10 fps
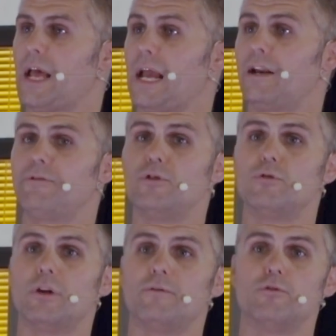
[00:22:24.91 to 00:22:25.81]
And if
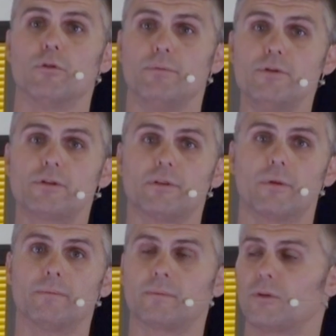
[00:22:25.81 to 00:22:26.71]
you rebuke
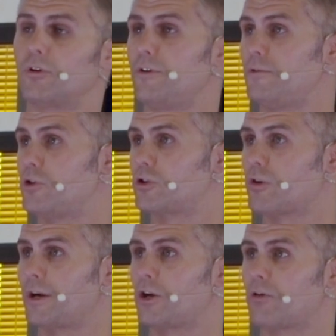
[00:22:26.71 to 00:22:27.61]
them, or if you
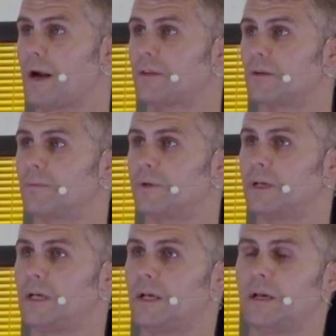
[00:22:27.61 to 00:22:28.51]
try and correct them,
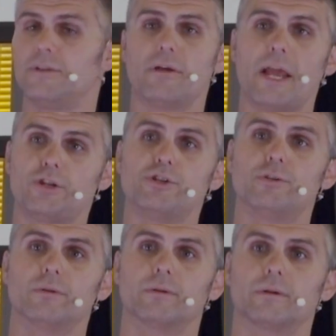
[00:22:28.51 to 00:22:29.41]
they'll hate
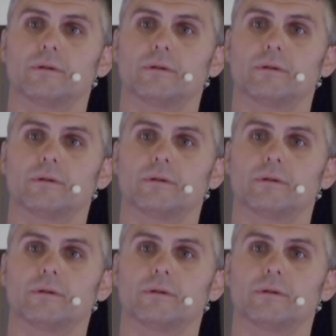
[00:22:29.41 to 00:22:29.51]
you.